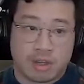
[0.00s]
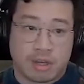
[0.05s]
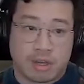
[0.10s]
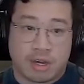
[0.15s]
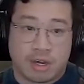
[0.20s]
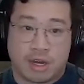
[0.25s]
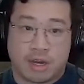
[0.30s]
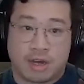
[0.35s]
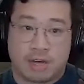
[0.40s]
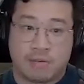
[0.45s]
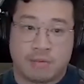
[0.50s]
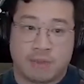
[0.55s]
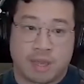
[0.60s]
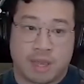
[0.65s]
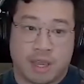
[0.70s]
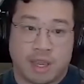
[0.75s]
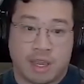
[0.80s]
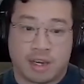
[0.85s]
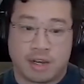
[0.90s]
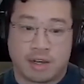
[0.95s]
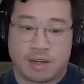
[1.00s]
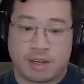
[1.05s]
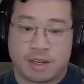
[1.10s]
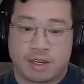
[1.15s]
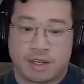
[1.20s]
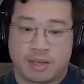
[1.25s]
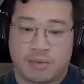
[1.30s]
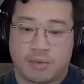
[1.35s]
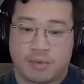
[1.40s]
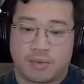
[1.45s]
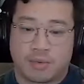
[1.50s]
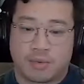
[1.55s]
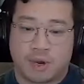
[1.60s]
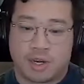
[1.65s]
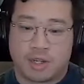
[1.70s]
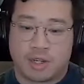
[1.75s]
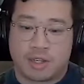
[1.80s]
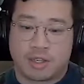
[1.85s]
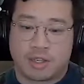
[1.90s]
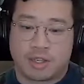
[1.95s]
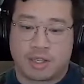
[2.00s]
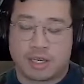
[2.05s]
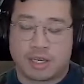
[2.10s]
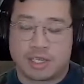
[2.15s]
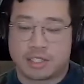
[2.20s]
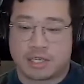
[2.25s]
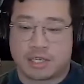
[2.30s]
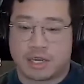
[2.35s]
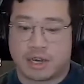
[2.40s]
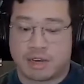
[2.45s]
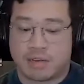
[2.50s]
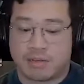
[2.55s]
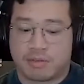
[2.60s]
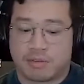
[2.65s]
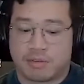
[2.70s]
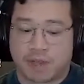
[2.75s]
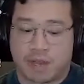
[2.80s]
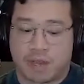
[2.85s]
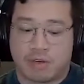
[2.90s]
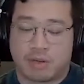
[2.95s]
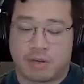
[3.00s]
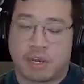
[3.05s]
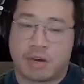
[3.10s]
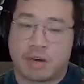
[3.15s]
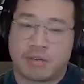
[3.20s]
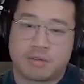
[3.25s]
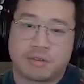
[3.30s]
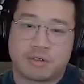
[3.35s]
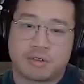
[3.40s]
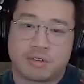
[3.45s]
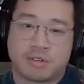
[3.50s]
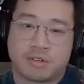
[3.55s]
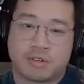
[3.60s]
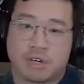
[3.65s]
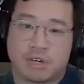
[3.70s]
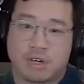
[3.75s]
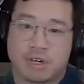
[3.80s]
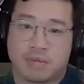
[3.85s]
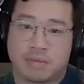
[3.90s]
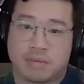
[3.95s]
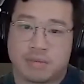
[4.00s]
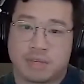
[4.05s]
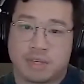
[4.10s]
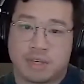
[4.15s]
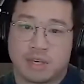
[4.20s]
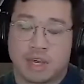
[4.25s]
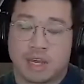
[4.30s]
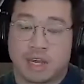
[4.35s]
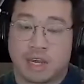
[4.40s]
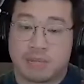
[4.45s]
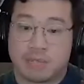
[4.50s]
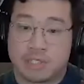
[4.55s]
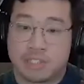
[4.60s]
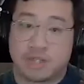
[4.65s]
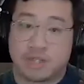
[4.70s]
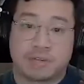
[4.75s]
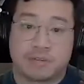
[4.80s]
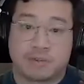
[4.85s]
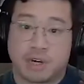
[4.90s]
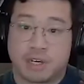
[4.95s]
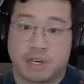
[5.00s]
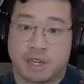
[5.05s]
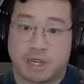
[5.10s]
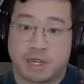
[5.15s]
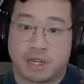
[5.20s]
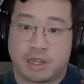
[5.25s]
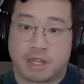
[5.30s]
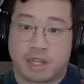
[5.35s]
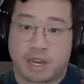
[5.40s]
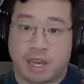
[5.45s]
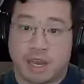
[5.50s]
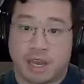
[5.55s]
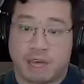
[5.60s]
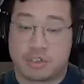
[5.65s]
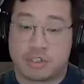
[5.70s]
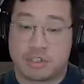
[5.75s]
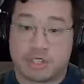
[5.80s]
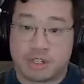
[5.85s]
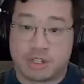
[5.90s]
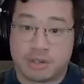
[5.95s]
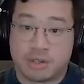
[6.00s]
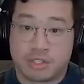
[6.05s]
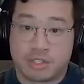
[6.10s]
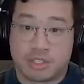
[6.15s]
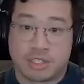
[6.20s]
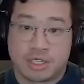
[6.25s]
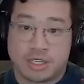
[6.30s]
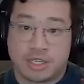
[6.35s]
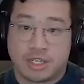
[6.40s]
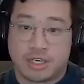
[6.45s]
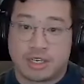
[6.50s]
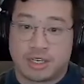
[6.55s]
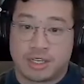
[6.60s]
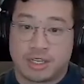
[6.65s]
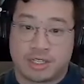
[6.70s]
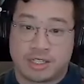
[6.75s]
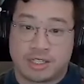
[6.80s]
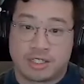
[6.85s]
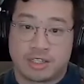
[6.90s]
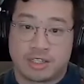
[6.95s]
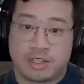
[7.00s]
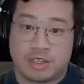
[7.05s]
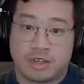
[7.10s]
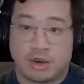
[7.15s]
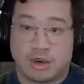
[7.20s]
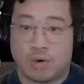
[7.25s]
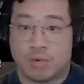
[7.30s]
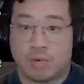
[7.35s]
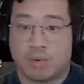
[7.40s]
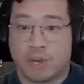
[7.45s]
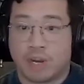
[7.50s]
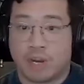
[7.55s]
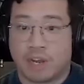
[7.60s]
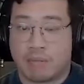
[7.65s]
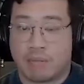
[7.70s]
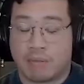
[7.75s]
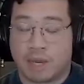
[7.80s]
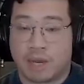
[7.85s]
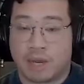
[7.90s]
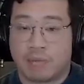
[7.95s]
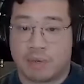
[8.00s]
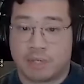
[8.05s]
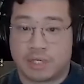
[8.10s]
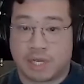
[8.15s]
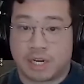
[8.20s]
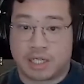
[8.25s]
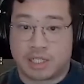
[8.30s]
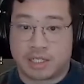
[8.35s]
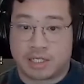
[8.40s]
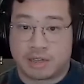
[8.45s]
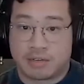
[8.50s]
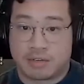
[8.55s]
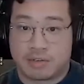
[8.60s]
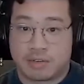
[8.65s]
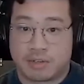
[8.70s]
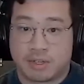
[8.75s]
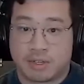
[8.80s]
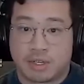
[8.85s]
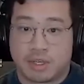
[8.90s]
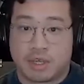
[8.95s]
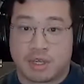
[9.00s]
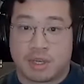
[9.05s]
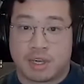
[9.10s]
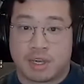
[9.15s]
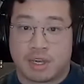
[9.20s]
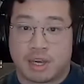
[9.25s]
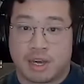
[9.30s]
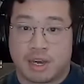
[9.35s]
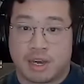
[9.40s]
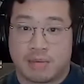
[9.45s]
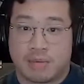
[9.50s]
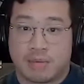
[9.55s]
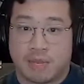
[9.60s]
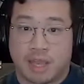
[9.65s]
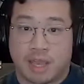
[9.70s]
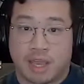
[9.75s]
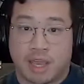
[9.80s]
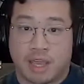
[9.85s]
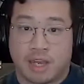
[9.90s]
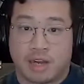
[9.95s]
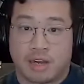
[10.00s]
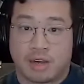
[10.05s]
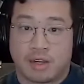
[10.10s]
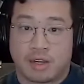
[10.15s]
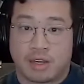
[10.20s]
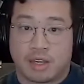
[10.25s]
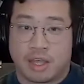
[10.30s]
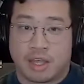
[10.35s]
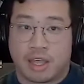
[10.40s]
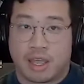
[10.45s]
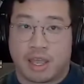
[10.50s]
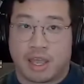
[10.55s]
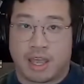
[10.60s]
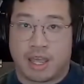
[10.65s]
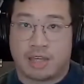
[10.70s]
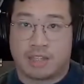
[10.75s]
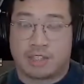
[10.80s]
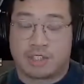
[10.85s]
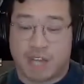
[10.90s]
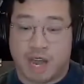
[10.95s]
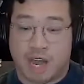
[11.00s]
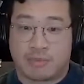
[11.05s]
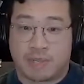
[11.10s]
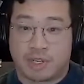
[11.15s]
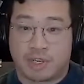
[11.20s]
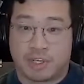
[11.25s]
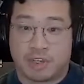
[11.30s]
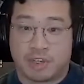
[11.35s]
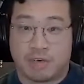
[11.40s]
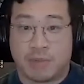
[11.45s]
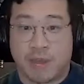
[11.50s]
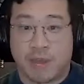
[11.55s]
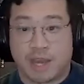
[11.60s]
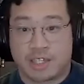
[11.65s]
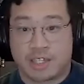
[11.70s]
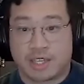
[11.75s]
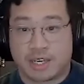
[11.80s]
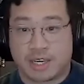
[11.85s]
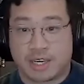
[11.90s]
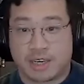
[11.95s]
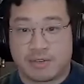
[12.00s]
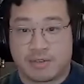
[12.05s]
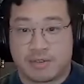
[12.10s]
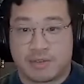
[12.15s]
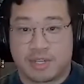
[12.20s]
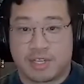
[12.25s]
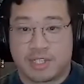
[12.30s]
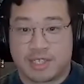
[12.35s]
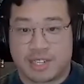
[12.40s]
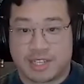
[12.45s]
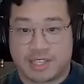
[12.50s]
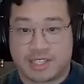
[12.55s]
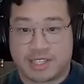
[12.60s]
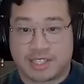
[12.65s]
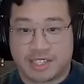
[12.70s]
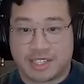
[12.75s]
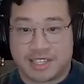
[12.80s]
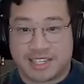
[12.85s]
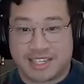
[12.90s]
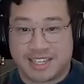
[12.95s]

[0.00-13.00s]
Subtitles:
And one of the things that I've found helpful, and I'm still finding that I have to choose, is to know when I'm unproductive, and stop the cue bashing, essentially.